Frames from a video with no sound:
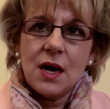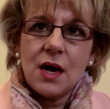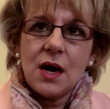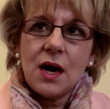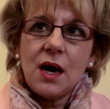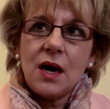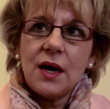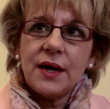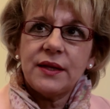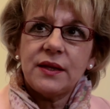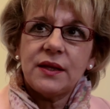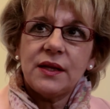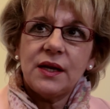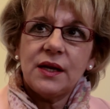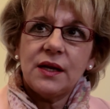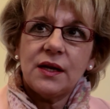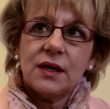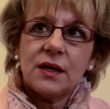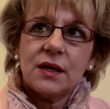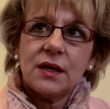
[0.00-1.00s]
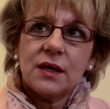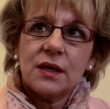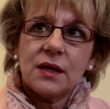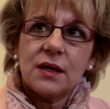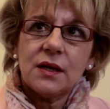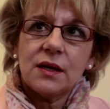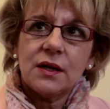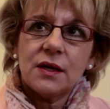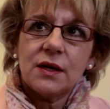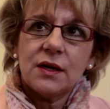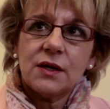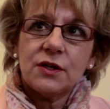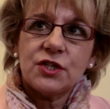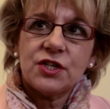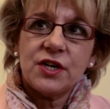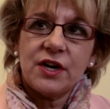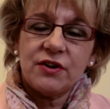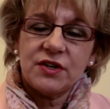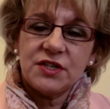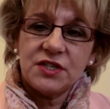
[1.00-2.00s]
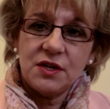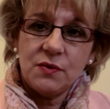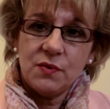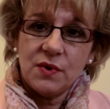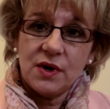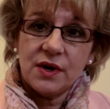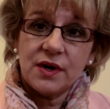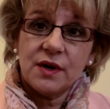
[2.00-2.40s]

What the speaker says: I think charity work,